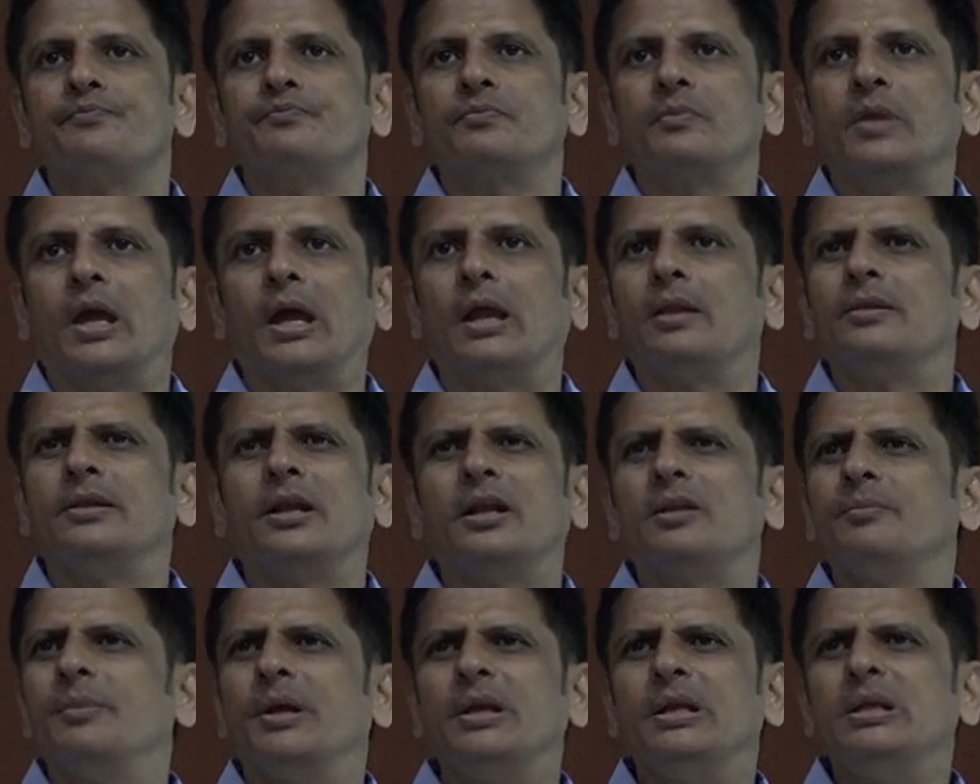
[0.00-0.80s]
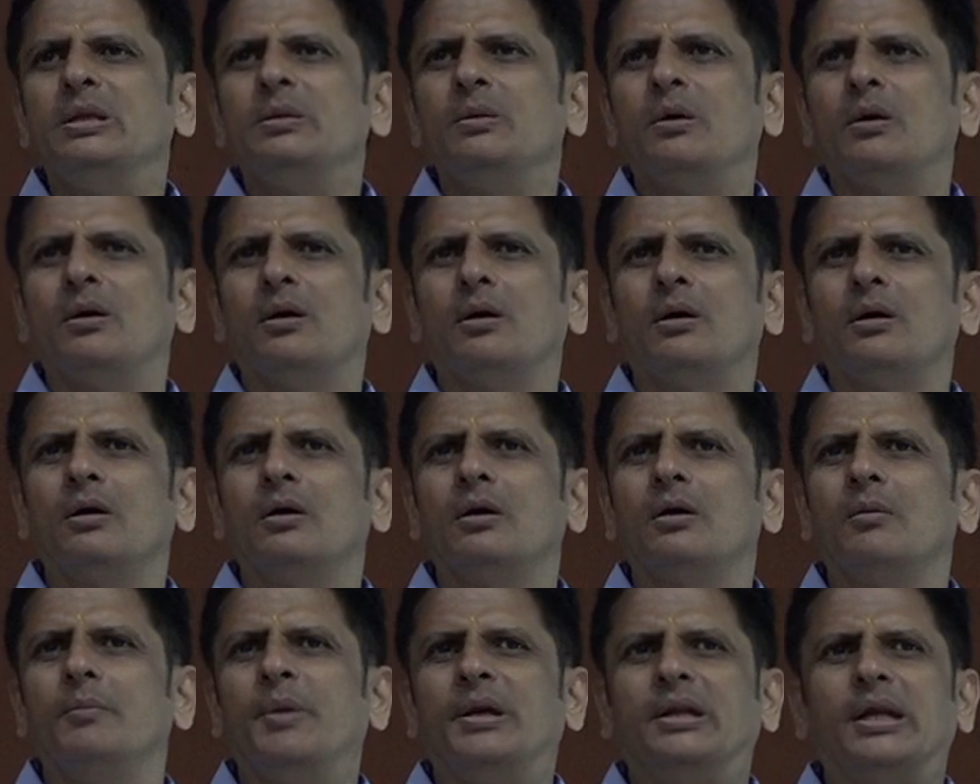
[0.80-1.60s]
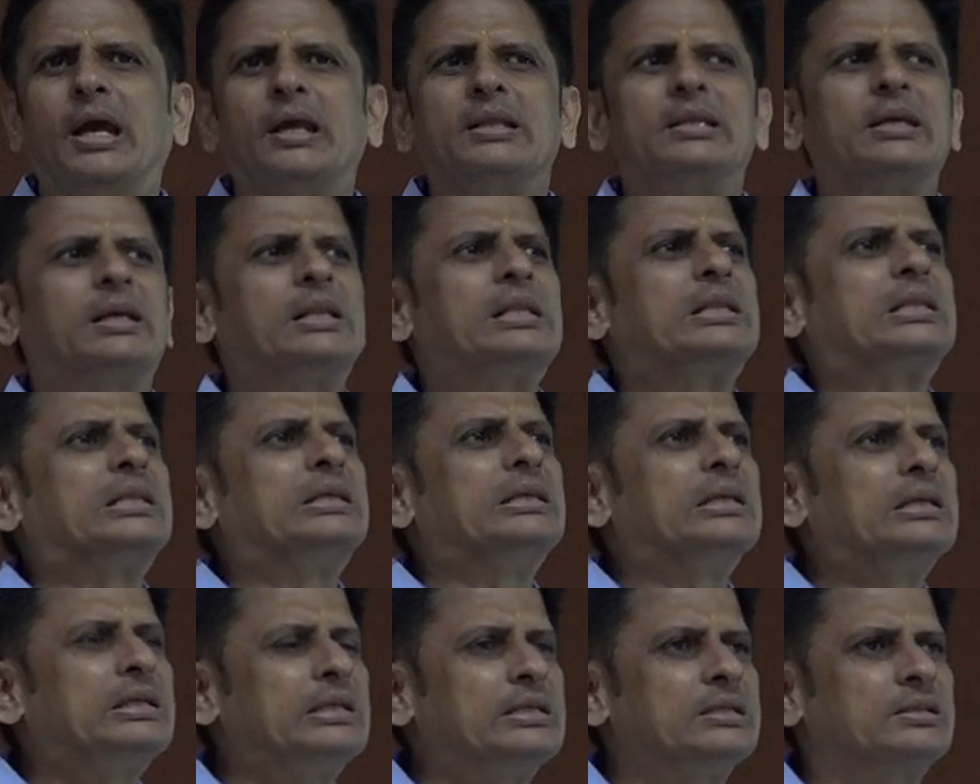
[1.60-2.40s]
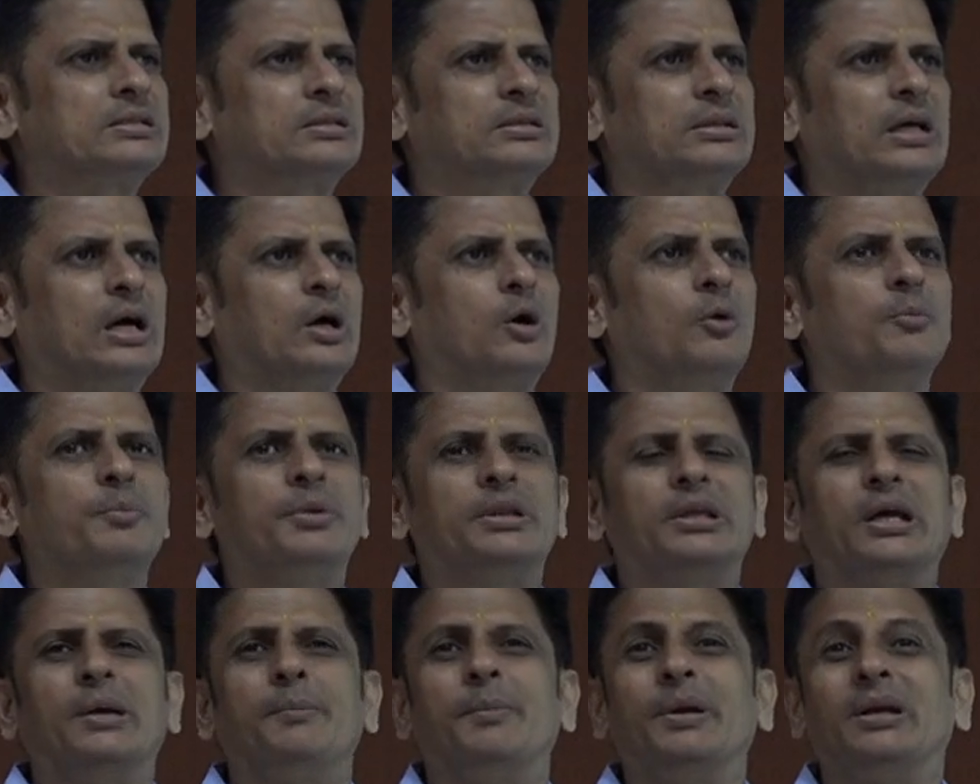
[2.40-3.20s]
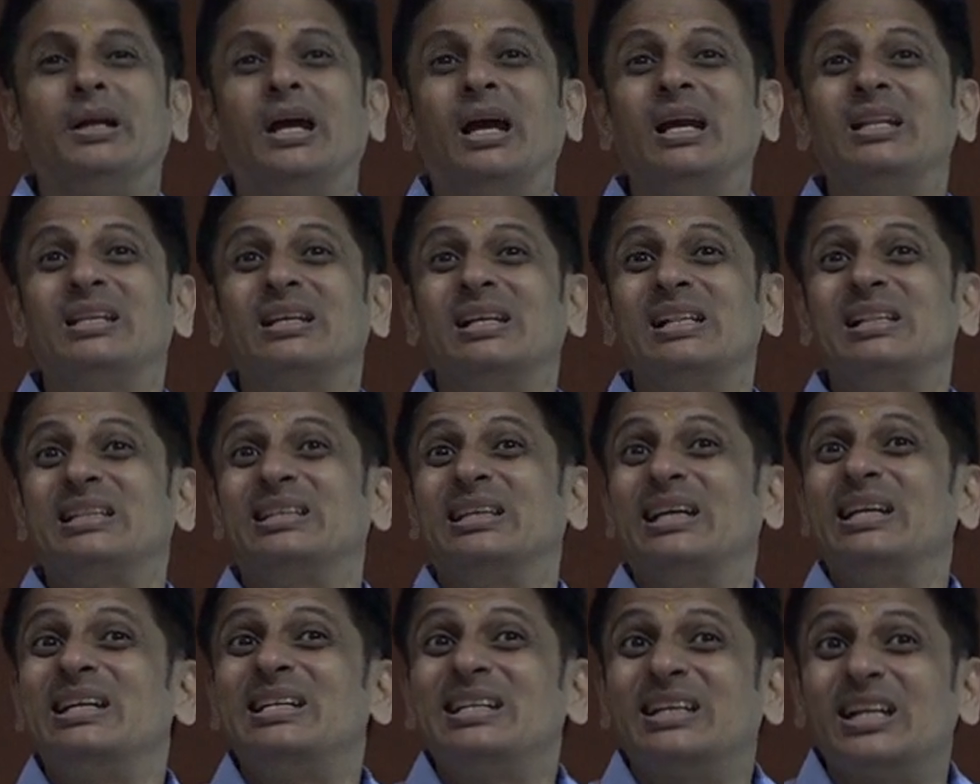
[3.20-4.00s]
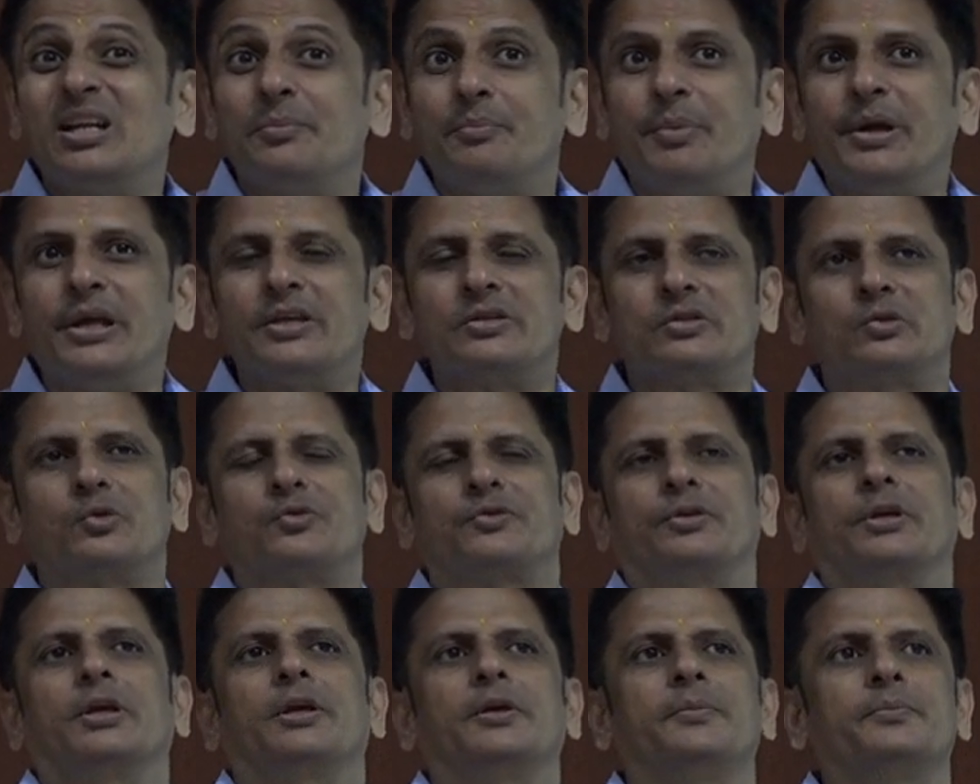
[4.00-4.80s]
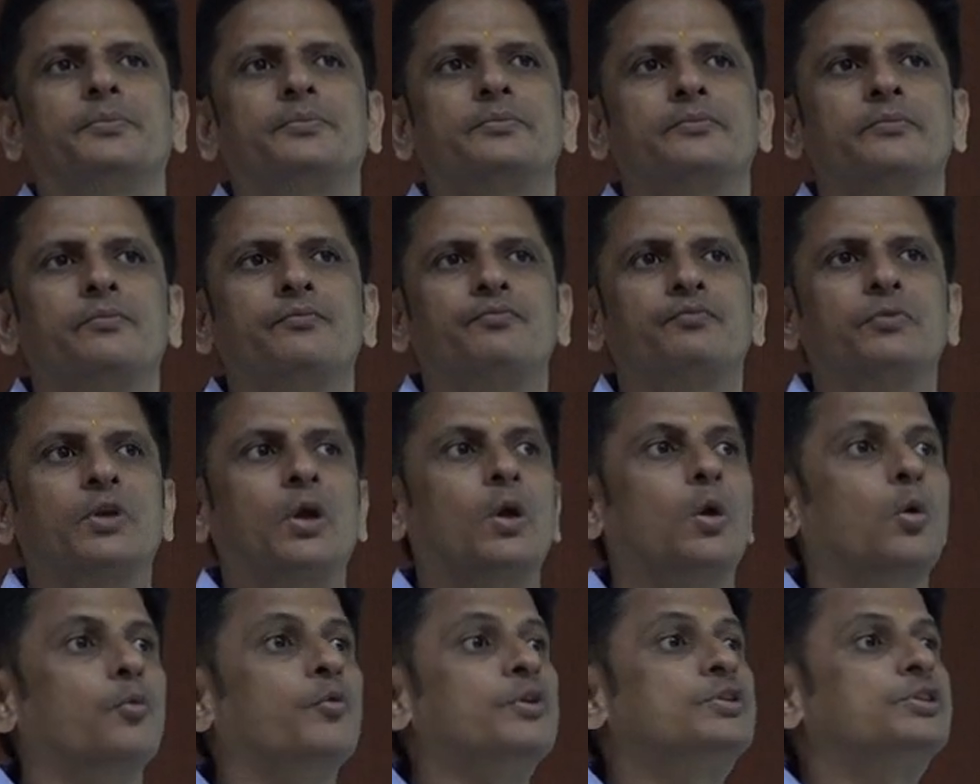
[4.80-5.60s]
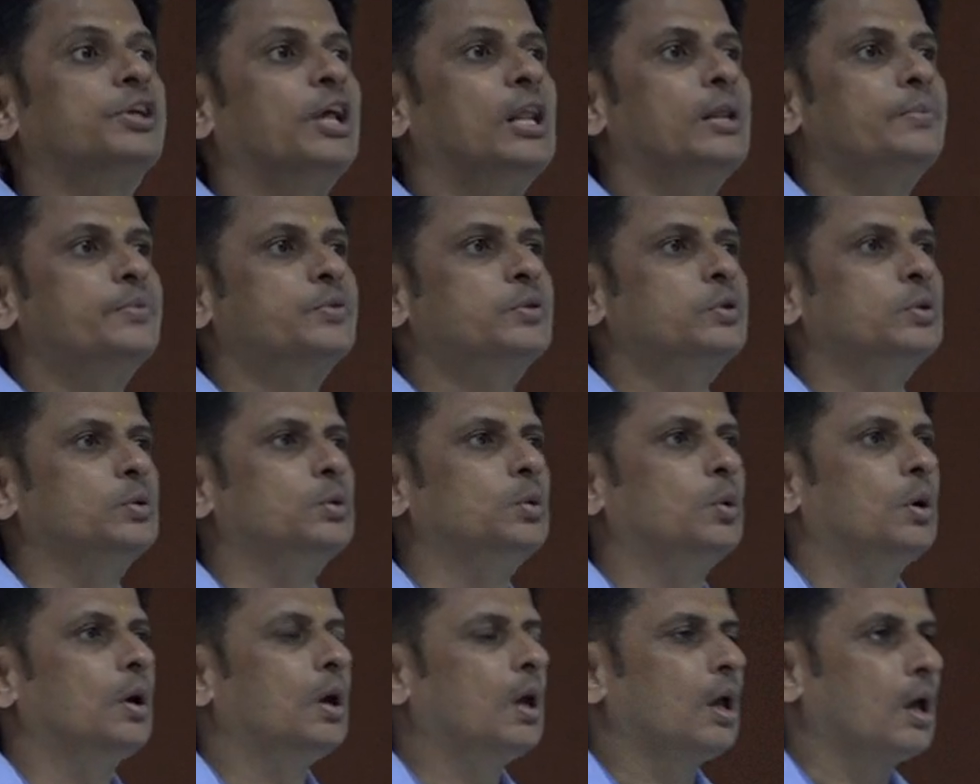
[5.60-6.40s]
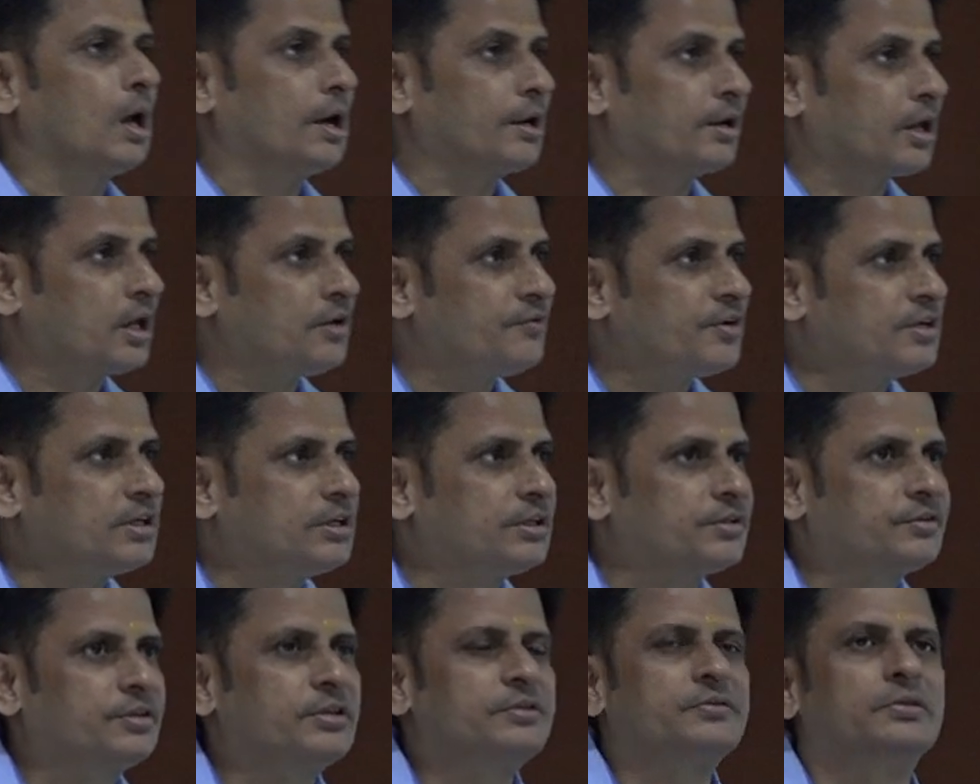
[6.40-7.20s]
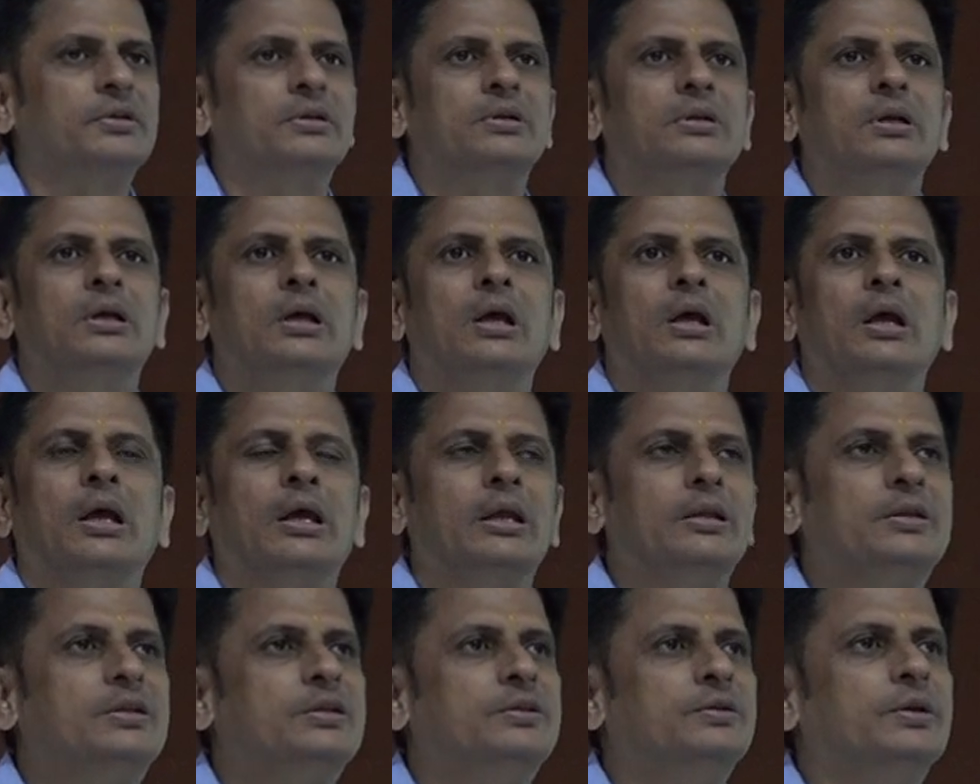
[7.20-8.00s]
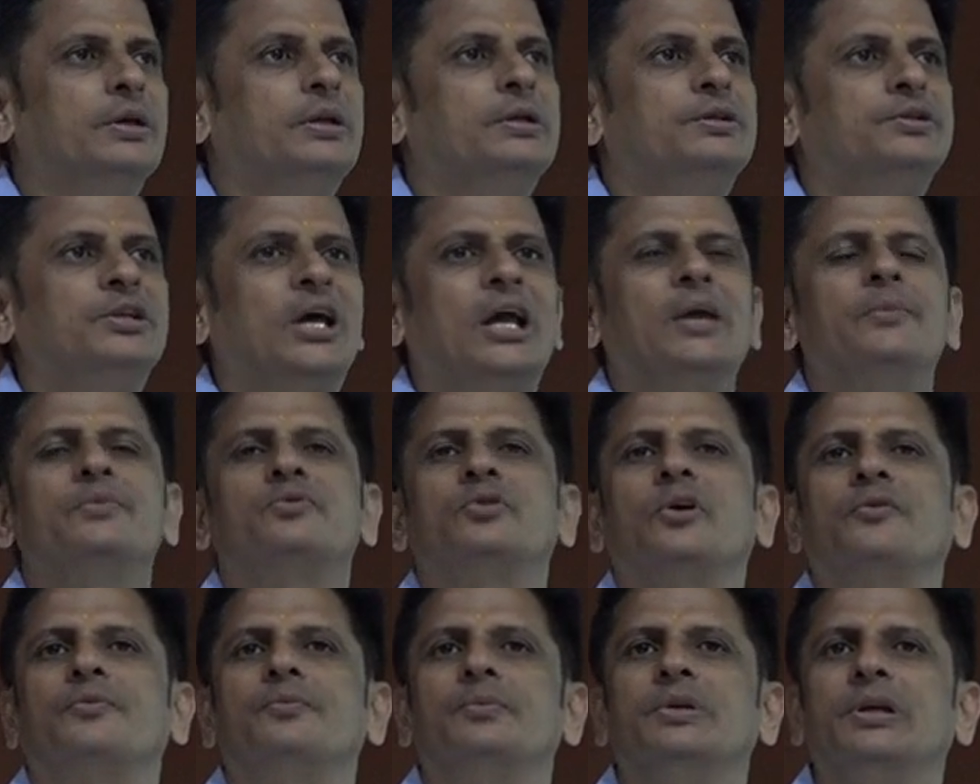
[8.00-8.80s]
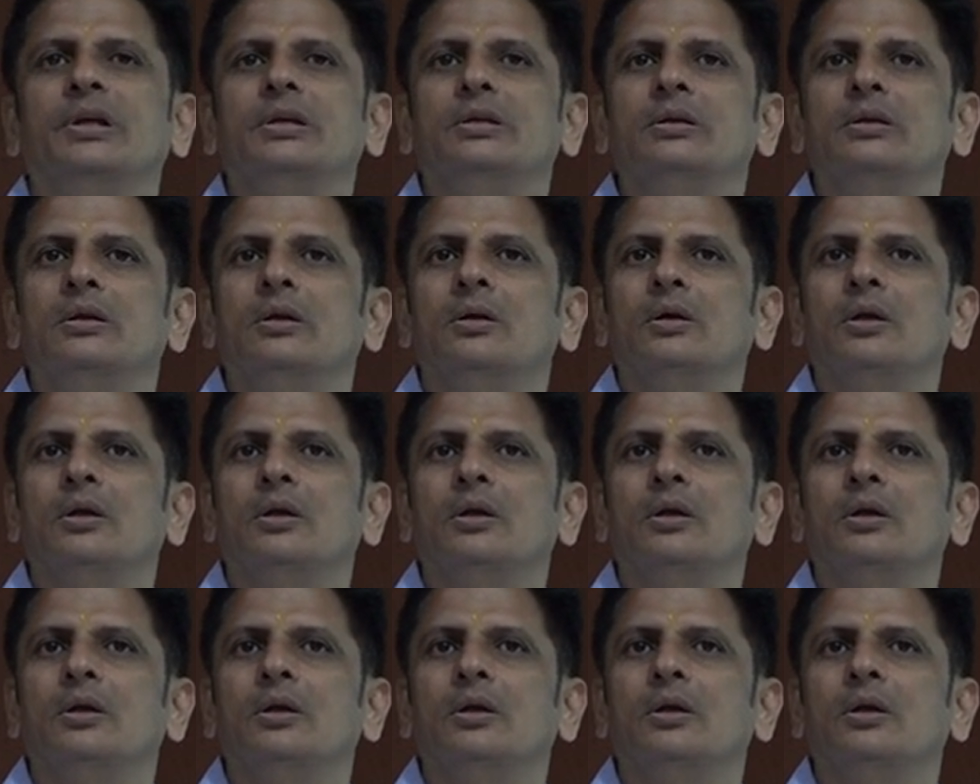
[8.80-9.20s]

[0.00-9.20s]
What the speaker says: And there are many meta-ethical theories or meta-ethical theoretical ways to say, which helps you arrive at a decision in times of need,